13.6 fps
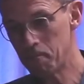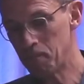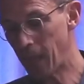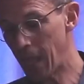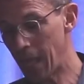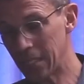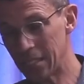Uh,
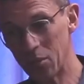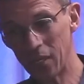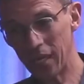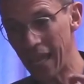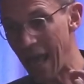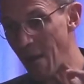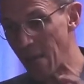don't
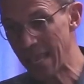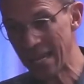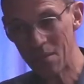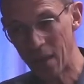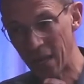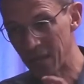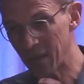allow
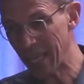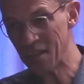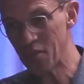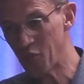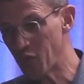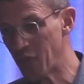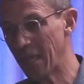anybody,
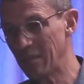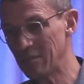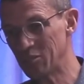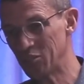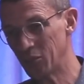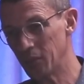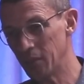anything
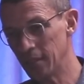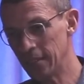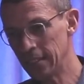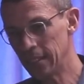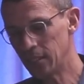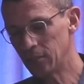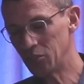to
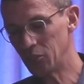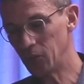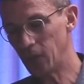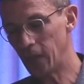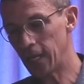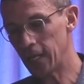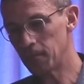to
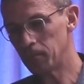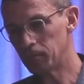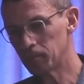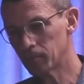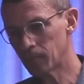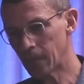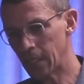um,
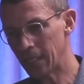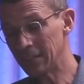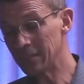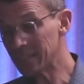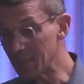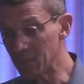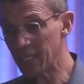
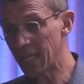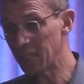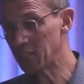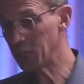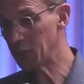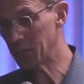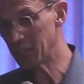intimidate you or
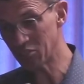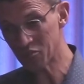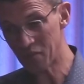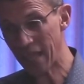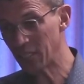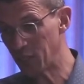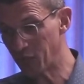distract
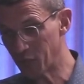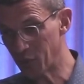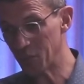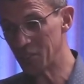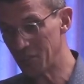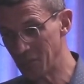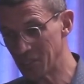you from
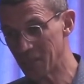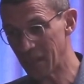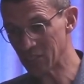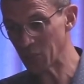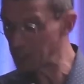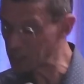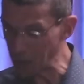using that. So
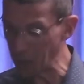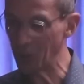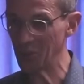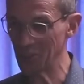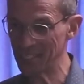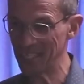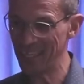it's yours,
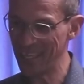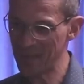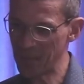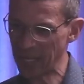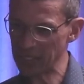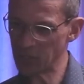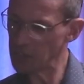but
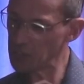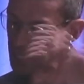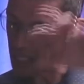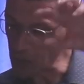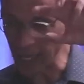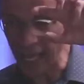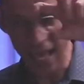so you just need to lay